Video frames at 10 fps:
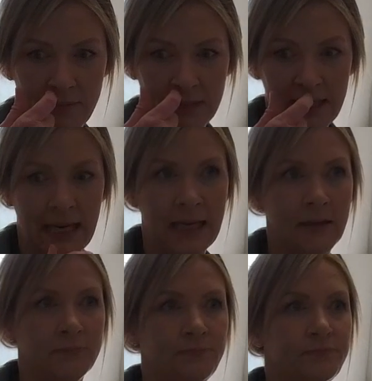up
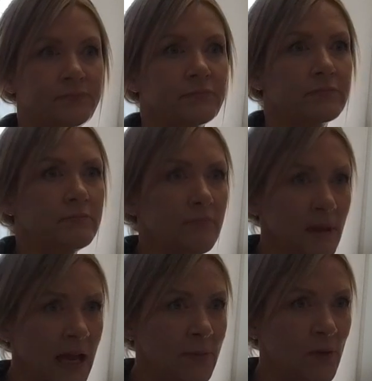selling
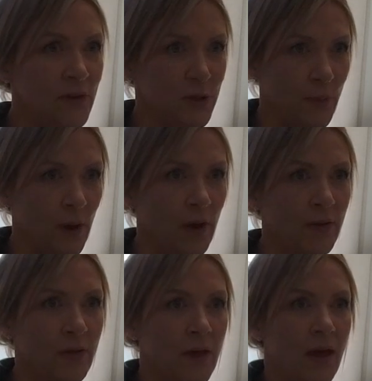and moving to
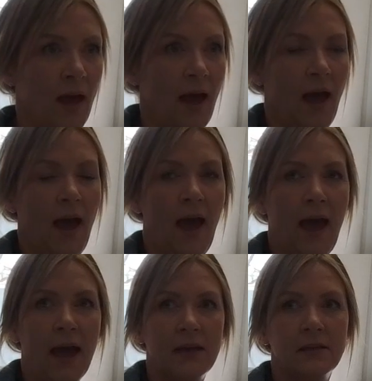Perth.
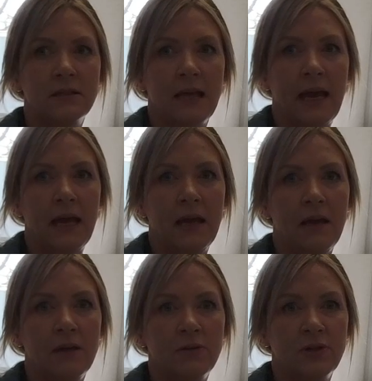And
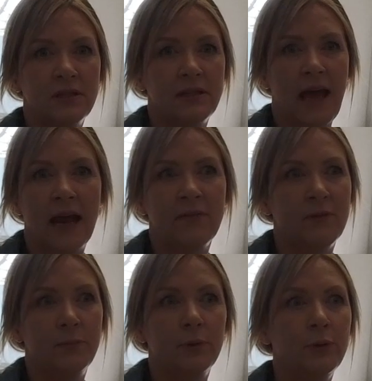they just out of
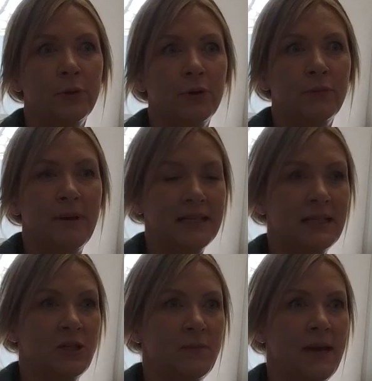the blue
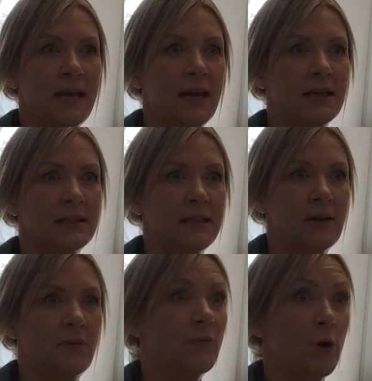messaged me and
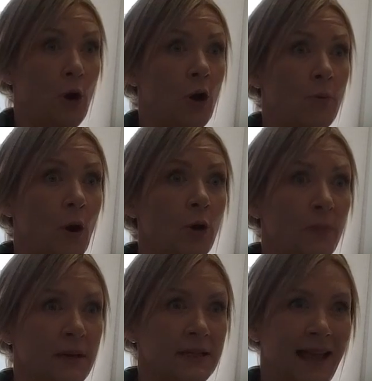said, "We've got a home
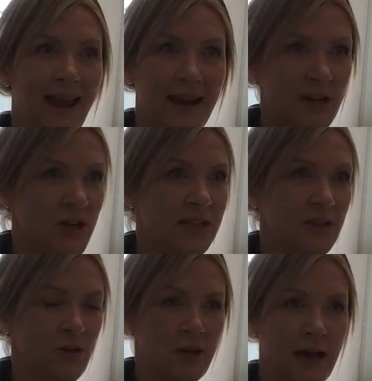open. Is there any chance
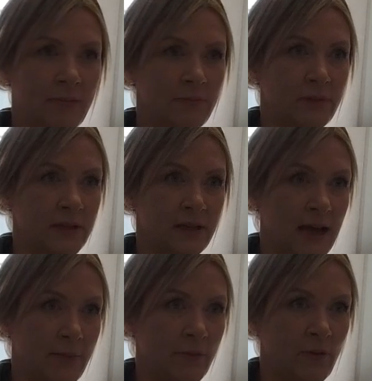that you can
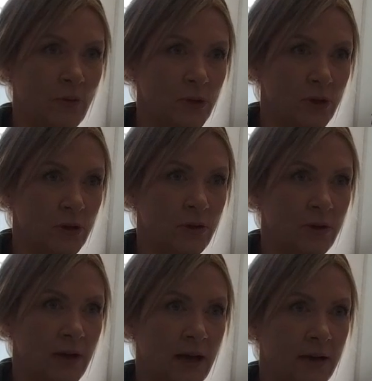come through and
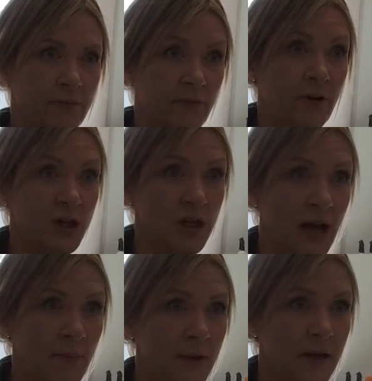do freshen
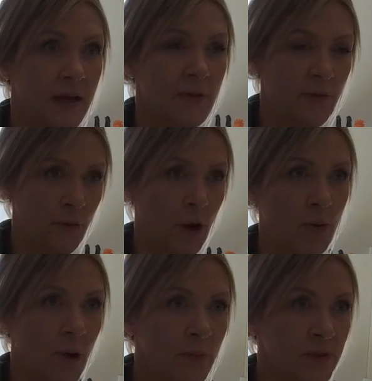up before the
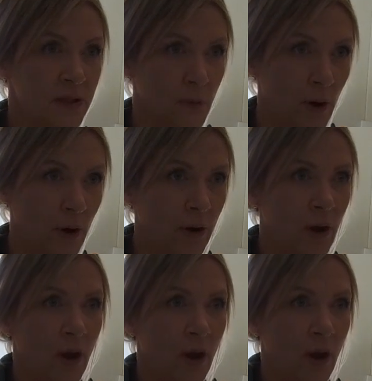home open tomorrow?"